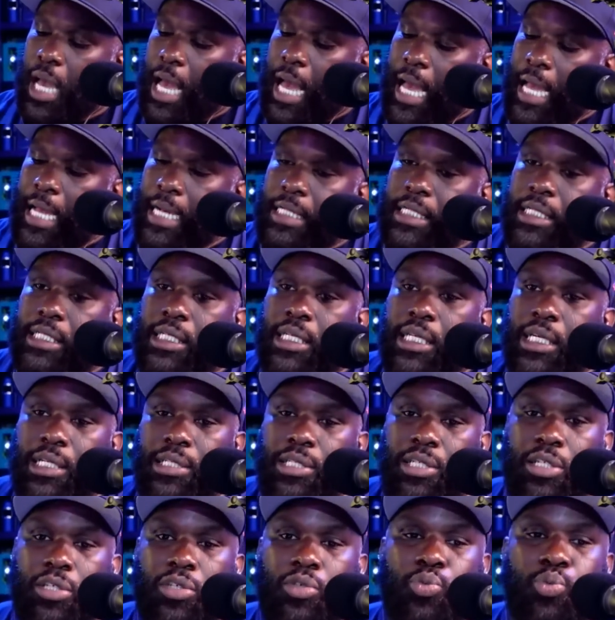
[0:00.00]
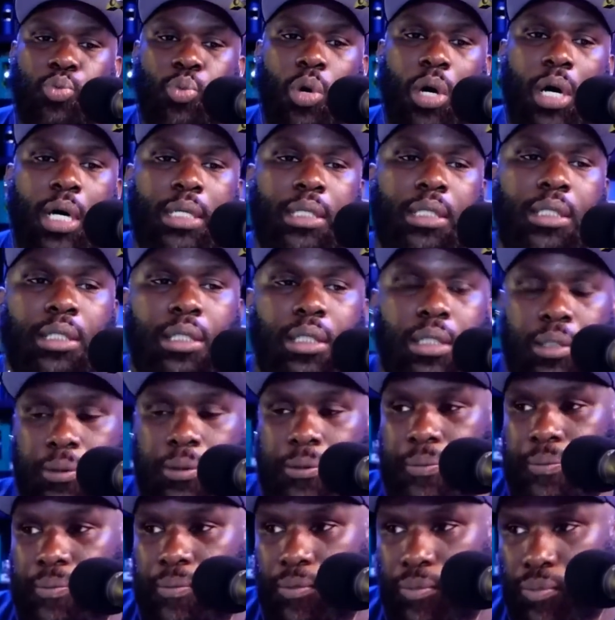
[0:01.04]
this is one
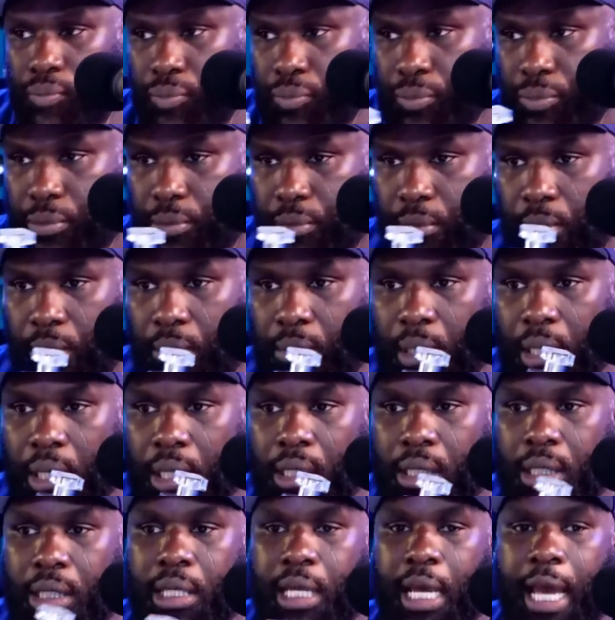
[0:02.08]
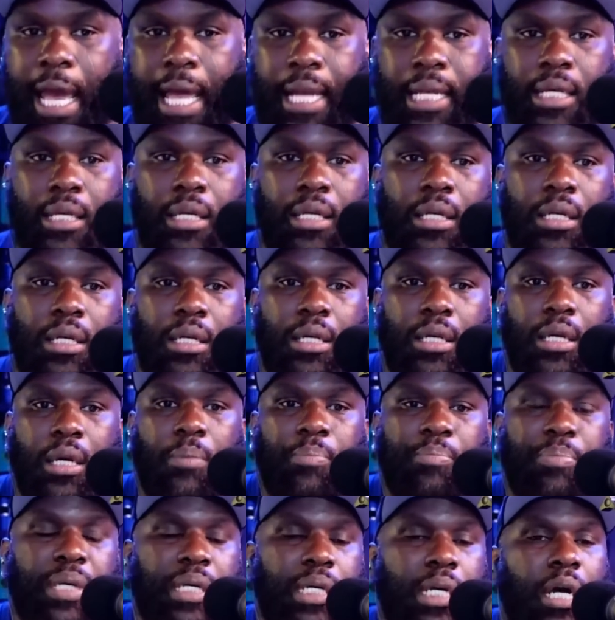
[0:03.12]
that
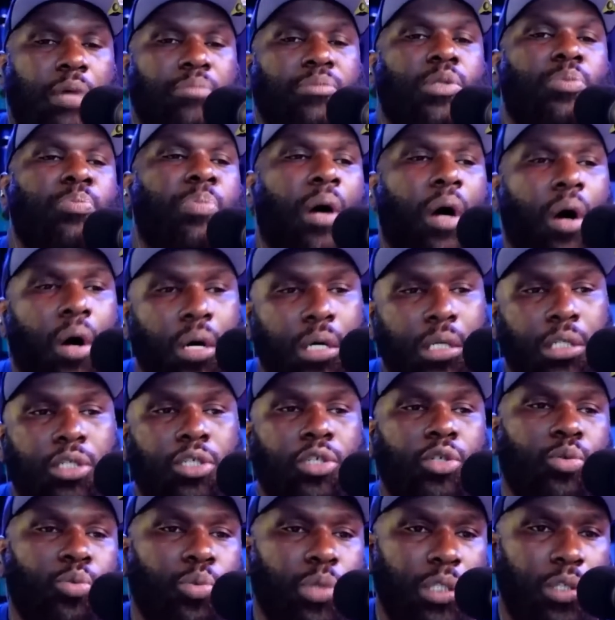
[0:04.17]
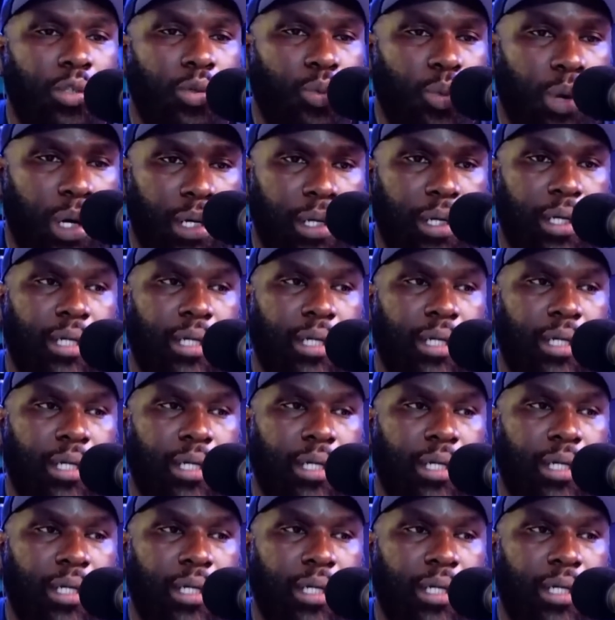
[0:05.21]
becomes part of you when you wear it.